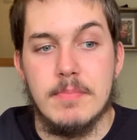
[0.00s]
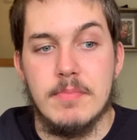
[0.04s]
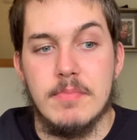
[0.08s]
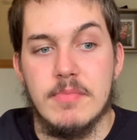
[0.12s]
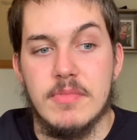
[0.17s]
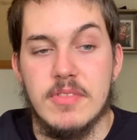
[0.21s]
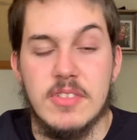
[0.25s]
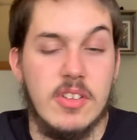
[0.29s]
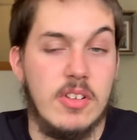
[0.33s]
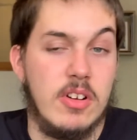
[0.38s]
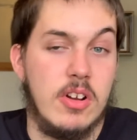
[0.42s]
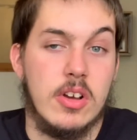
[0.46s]

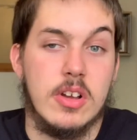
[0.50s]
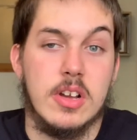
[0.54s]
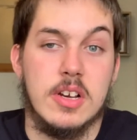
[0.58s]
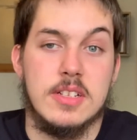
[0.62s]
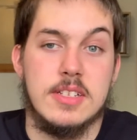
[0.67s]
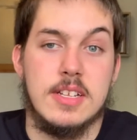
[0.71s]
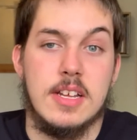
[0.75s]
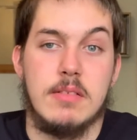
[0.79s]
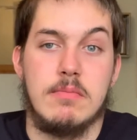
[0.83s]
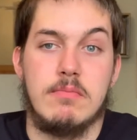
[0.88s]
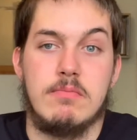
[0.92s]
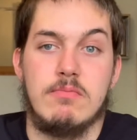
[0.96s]
So like I
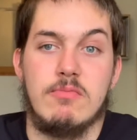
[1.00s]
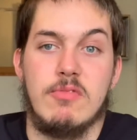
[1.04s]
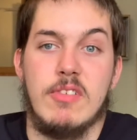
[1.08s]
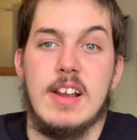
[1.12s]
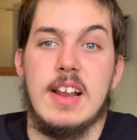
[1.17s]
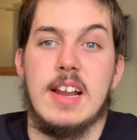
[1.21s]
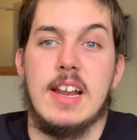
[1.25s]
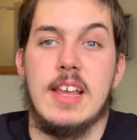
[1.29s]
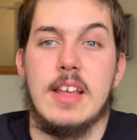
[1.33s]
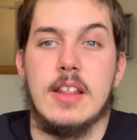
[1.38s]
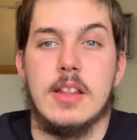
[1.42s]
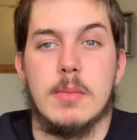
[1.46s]
said
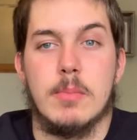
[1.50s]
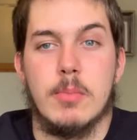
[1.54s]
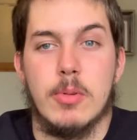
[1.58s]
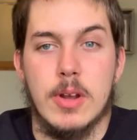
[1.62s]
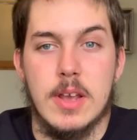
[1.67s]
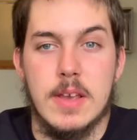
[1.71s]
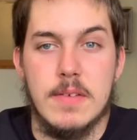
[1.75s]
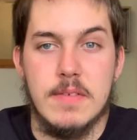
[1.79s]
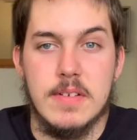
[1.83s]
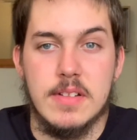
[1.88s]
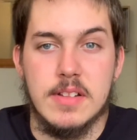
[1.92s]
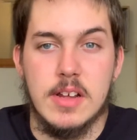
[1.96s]
really in the
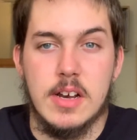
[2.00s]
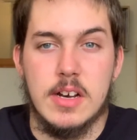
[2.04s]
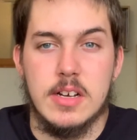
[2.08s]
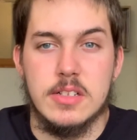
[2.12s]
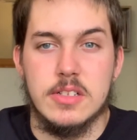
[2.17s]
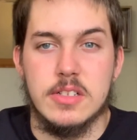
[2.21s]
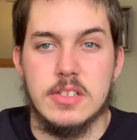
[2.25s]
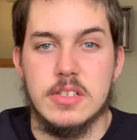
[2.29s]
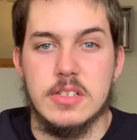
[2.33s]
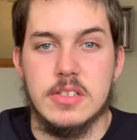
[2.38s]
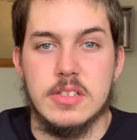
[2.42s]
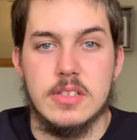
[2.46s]
previous
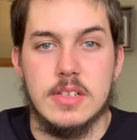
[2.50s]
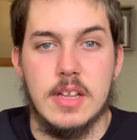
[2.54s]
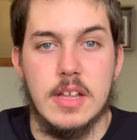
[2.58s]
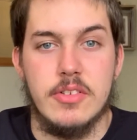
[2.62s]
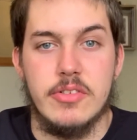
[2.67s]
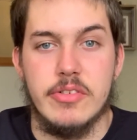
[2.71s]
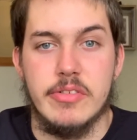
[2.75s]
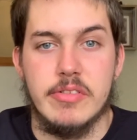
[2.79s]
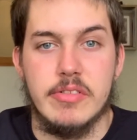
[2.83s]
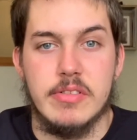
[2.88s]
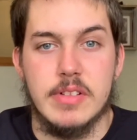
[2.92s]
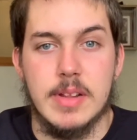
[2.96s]
answers, they're just